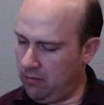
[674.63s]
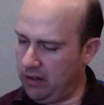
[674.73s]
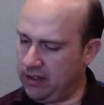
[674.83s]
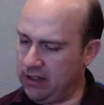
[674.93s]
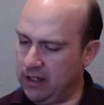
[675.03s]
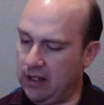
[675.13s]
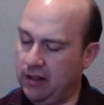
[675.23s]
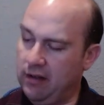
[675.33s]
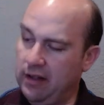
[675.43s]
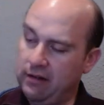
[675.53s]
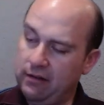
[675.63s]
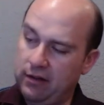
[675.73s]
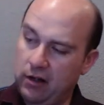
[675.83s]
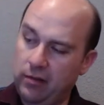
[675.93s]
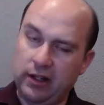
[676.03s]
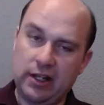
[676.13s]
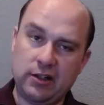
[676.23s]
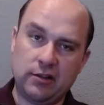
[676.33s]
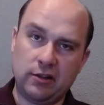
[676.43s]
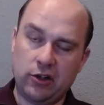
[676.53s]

But uh, Urban Legends on